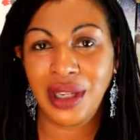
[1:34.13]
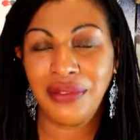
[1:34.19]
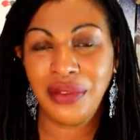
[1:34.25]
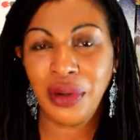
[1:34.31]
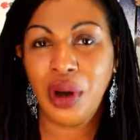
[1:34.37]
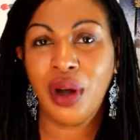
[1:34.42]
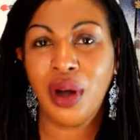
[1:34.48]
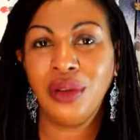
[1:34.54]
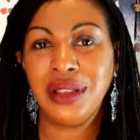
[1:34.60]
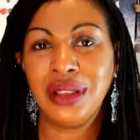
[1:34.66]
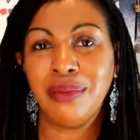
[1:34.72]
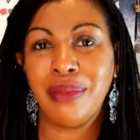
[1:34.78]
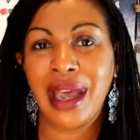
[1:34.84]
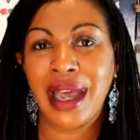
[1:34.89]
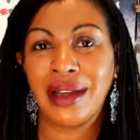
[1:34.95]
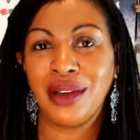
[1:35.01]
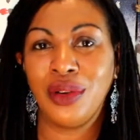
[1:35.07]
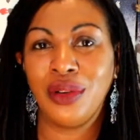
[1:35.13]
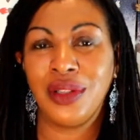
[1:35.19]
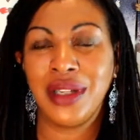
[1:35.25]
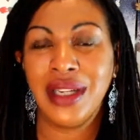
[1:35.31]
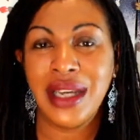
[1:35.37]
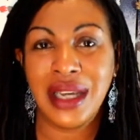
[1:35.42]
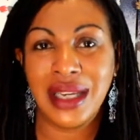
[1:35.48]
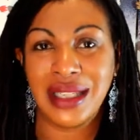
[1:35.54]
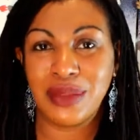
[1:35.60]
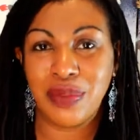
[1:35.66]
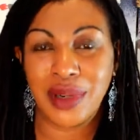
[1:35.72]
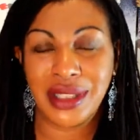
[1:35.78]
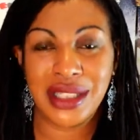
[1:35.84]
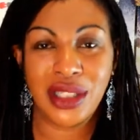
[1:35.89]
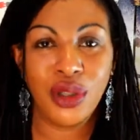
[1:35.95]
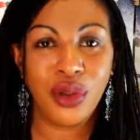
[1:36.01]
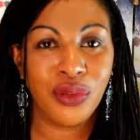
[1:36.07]
if you're holding back on
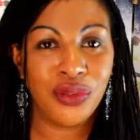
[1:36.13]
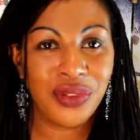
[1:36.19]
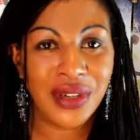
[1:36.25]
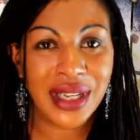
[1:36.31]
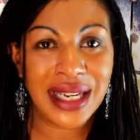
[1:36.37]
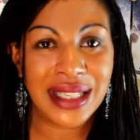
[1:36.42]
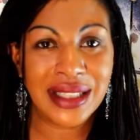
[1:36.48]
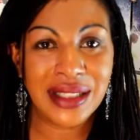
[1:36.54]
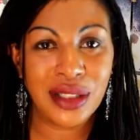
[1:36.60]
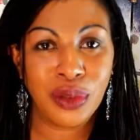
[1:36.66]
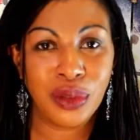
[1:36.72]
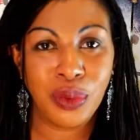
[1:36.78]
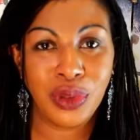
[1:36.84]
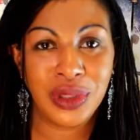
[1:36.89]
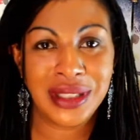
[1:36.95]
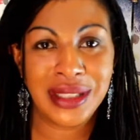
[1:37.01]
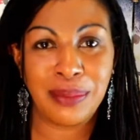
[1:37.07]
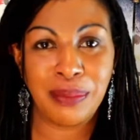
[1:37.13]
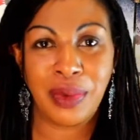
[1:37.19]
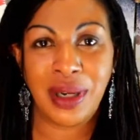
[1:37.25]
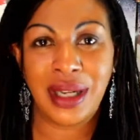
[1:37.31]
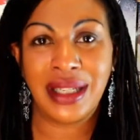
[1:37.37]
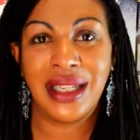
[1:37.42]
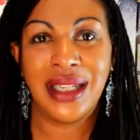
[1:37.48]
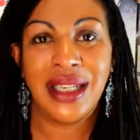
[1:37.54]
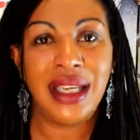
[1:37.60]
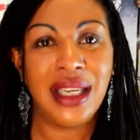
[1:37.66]
expressing your feelings towards someone,